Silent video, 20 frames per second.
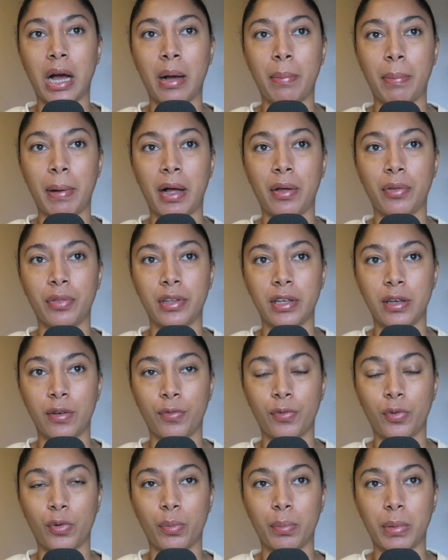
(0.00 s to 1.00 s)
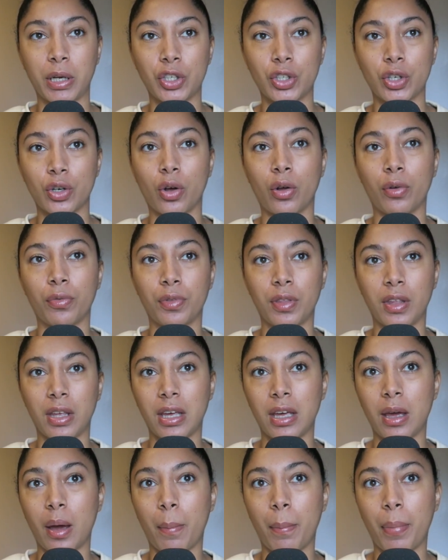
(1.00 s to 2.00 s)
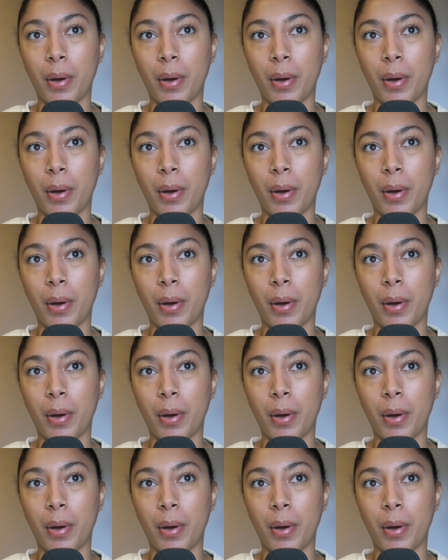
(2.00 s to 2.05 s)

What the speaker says: about the formation of the